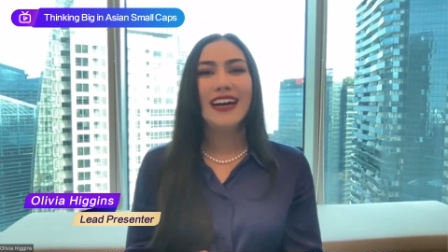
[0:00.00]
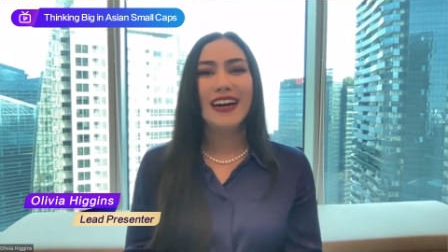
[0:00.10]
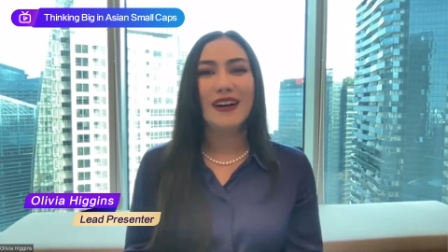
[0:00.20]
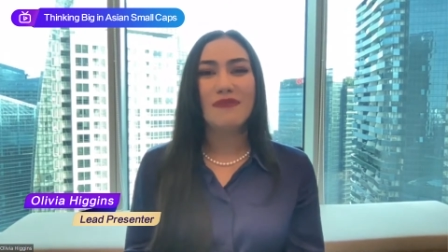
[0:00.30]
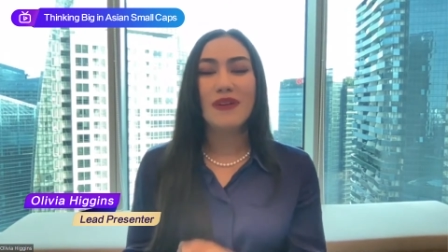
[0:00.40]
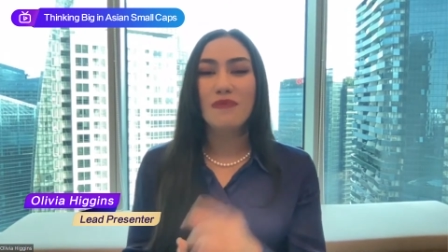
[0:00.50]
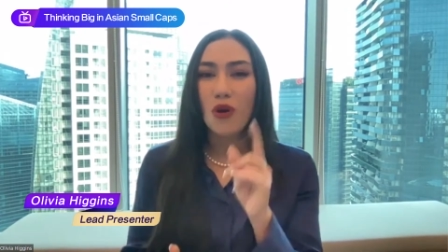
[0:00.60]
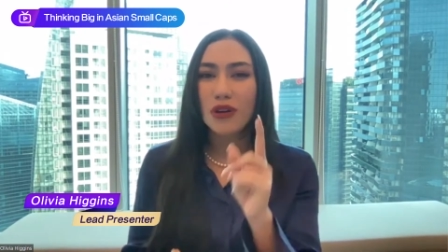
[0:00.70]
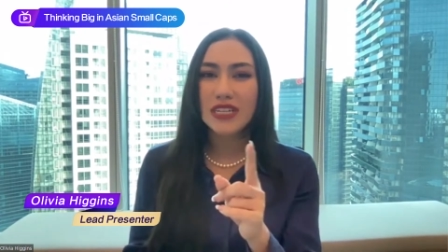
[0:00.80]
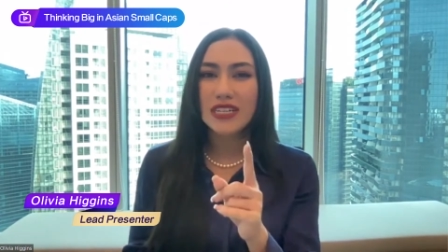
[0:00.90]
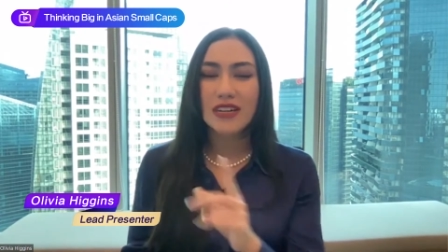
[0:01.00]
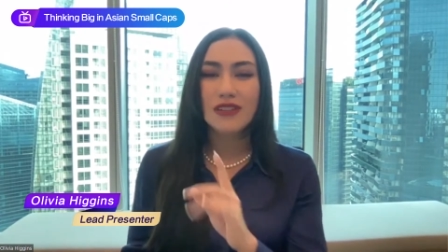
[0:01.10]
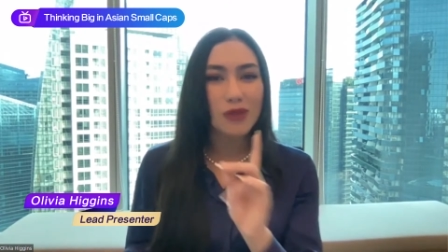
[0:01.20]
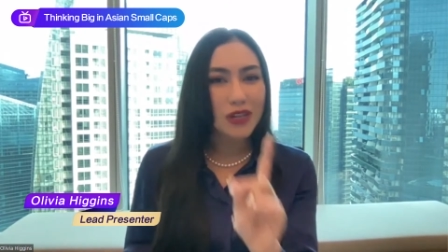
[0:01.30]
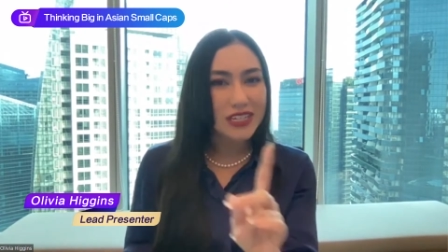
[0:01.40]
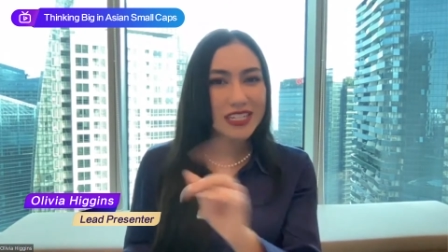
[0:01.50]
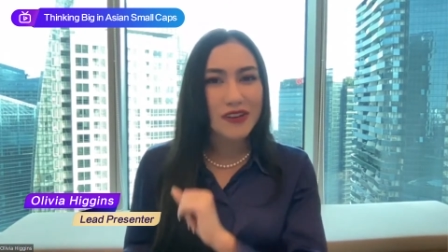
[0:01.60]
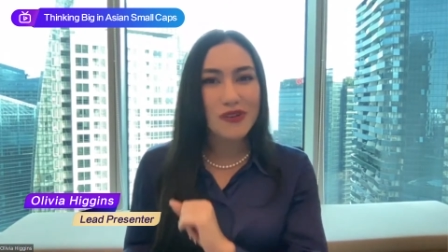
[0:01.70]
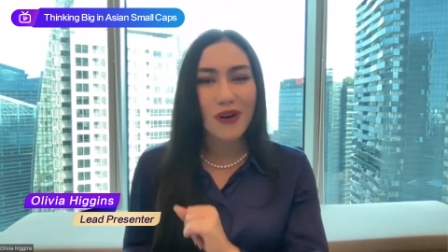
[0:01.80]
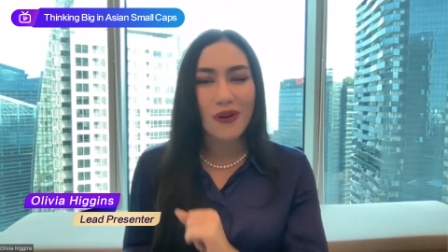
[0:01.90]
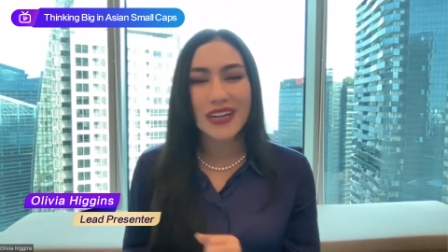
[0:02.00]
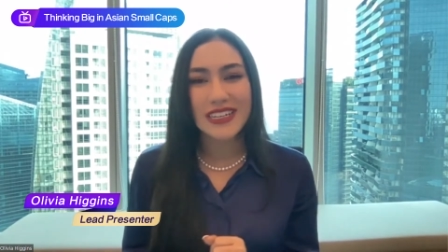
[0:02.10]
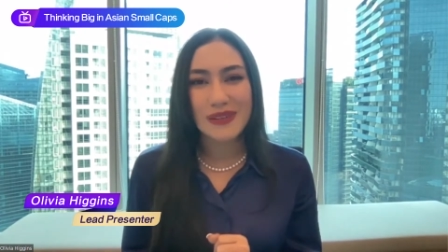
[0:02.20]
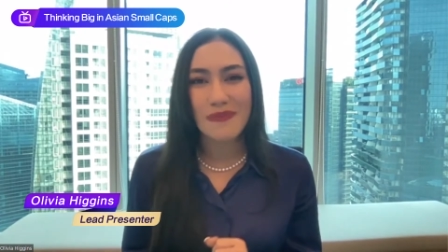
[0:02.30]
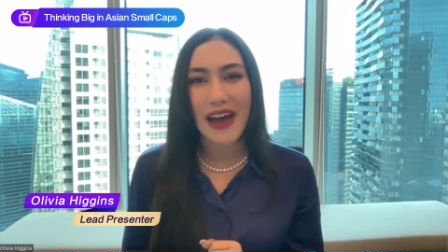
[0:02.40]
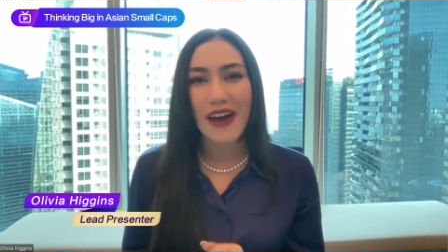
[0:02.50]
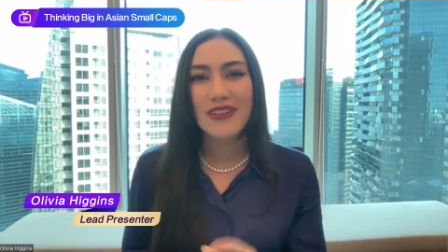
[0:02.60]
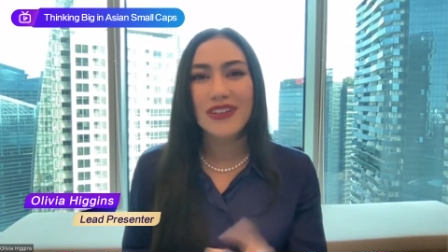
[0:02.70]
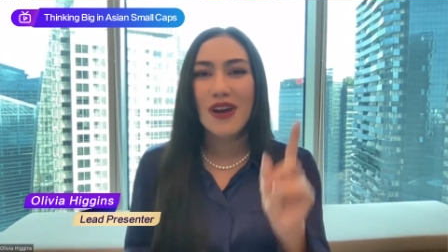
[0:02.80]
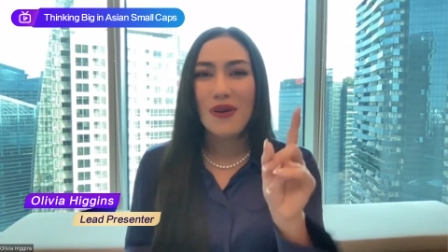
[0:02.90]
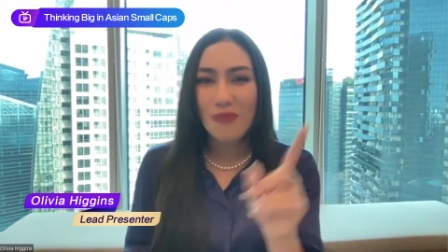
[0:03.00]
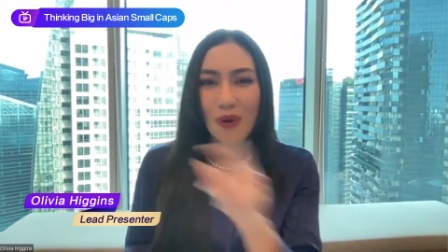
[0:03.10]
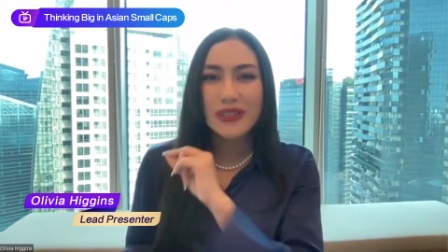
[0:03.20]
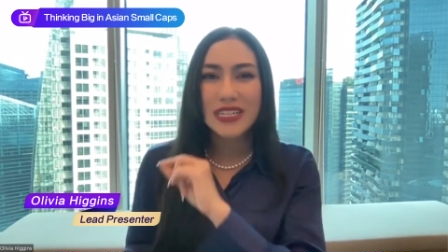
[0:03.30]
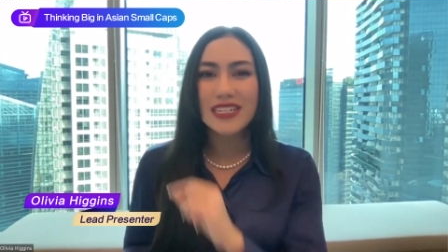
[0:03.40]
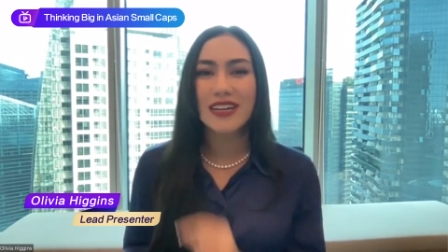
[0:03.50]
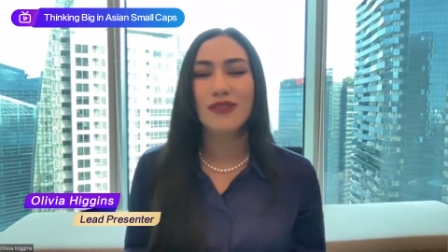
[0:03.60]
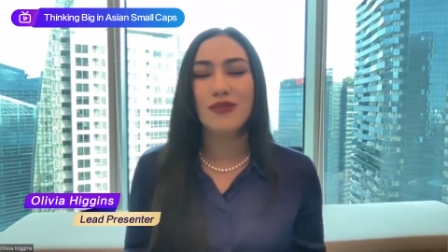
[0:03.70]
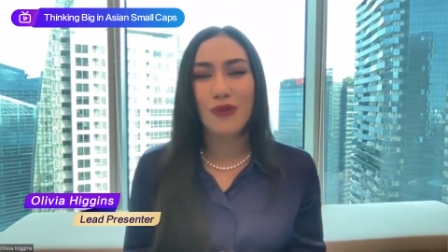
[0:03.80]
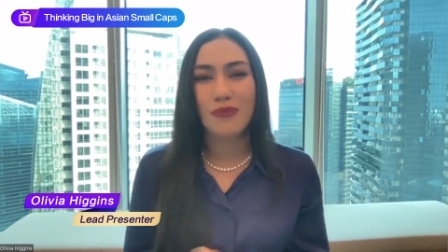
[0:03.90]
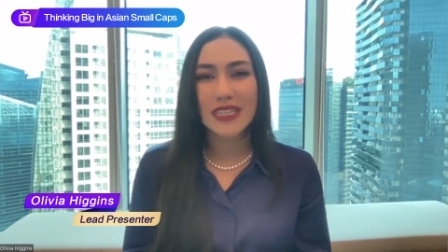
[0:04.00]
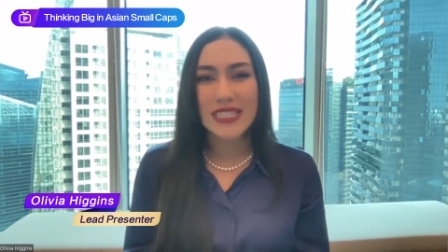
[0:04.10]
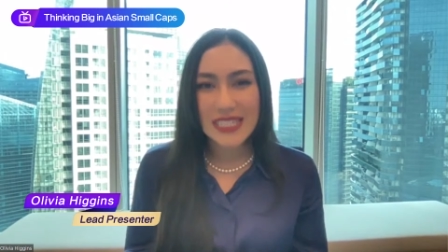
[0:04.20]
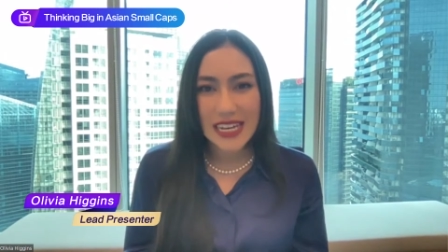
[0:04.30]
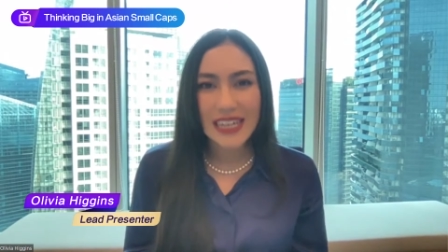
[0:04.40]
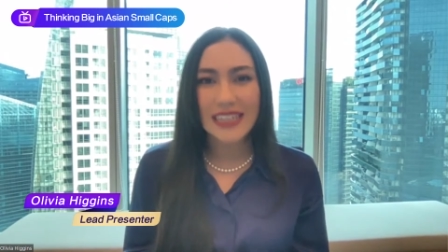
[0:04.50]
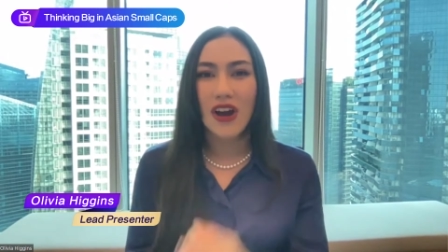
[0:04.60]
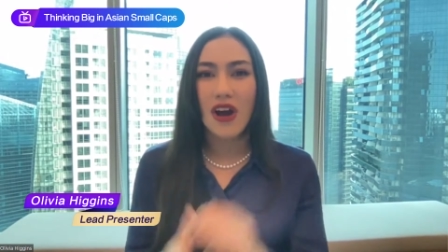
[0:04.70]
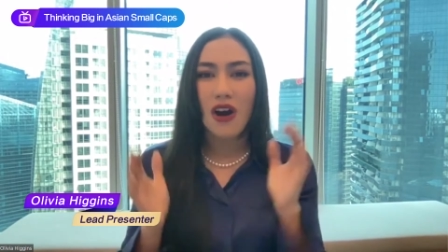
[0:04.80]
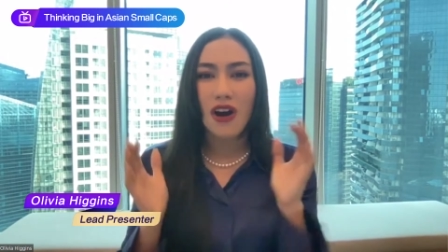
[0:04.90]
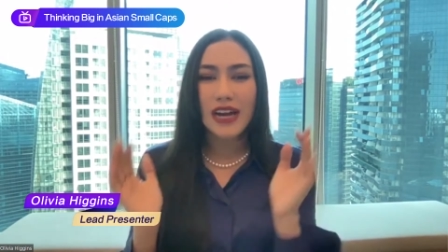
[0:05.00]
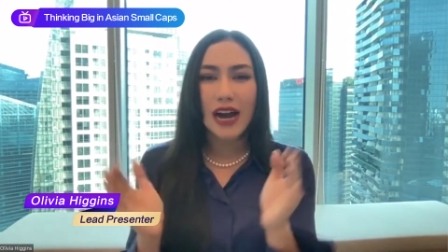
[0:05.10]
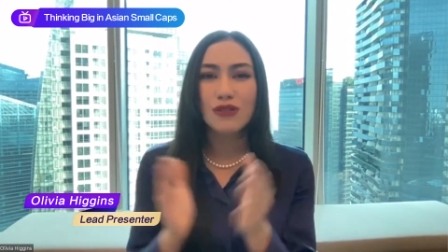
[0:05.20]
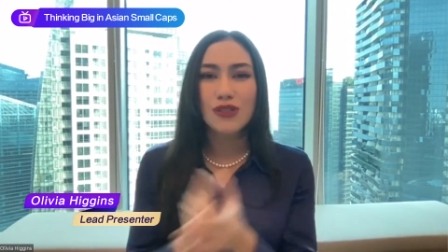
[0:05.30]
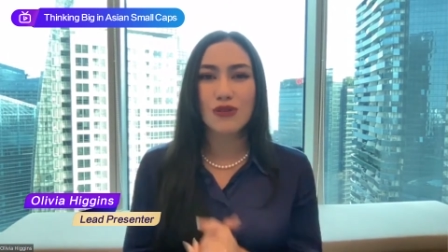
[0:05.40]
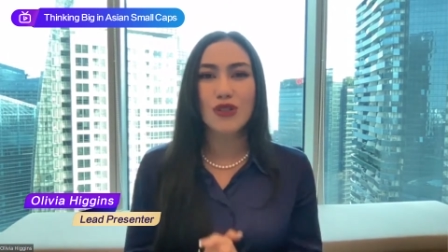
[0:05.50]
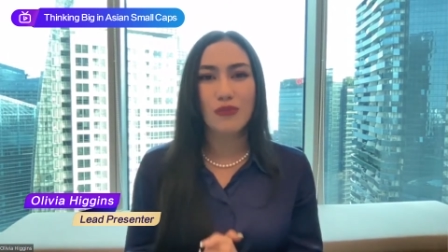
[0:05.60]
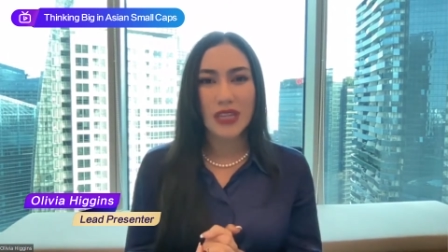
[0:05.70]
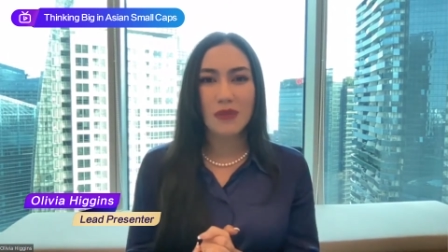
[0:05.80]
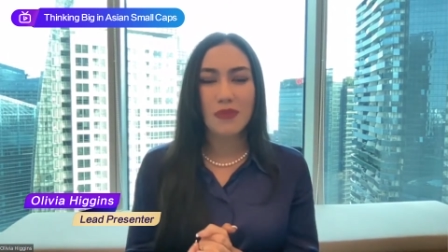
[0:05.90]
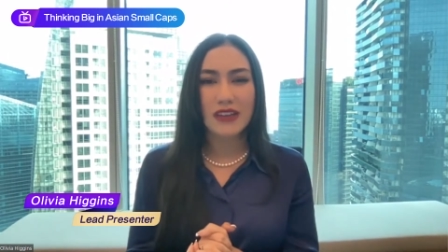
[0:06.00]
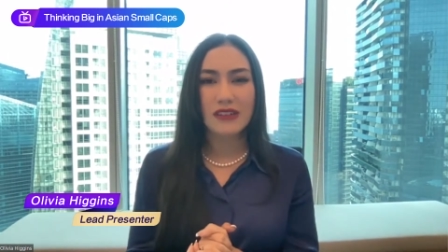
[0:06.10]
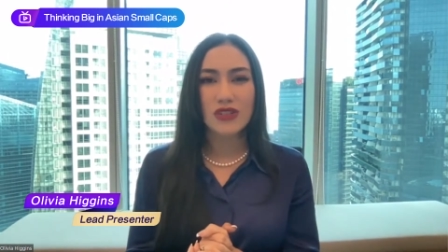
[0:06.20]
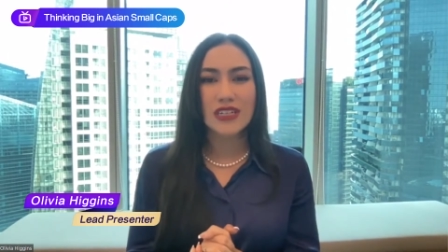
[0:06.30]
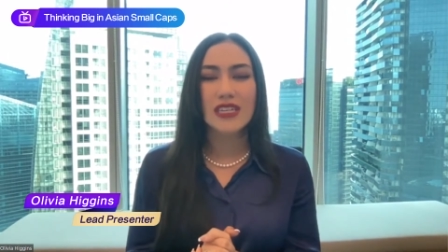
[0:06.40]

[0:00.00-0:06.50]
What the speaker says: More details. I'm not going to tell you what it's about. More details will be seen on our social media pages.